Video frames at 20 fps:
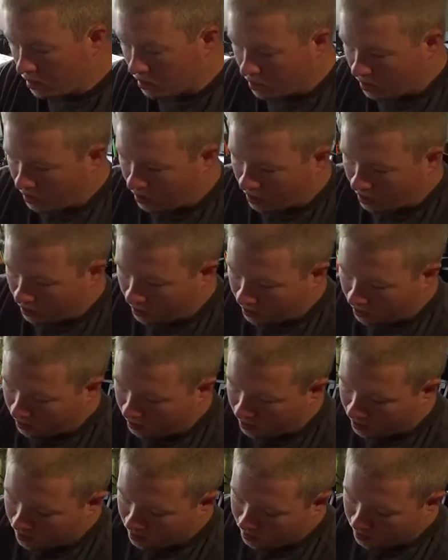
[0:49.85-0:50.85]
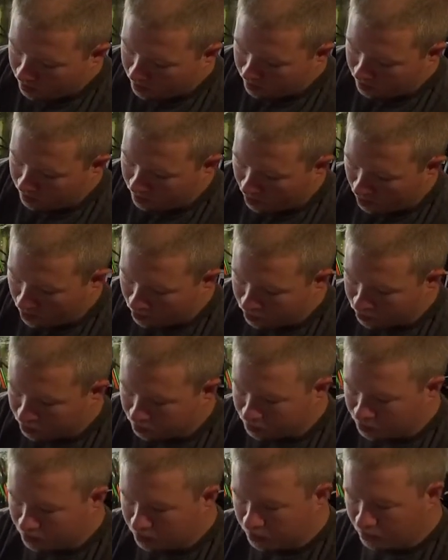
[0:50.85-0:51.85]
And
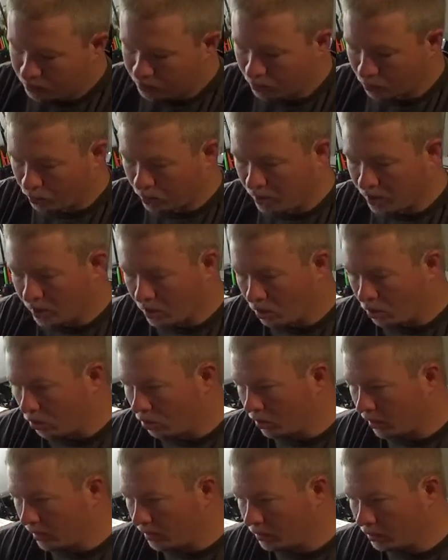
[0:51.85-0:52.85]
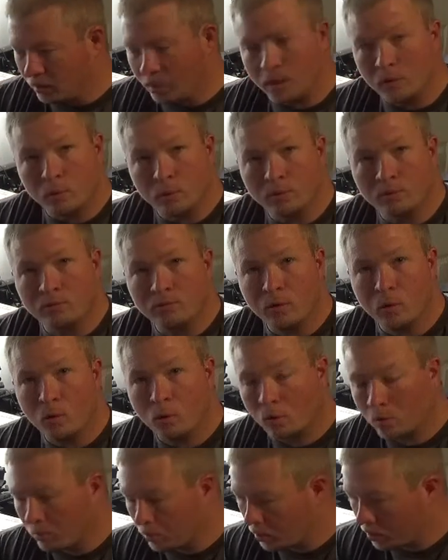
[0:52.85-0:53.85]
those 3 are a liquid
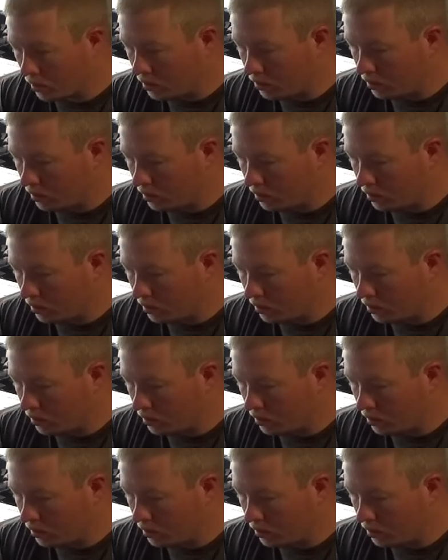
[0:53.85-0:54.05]
form,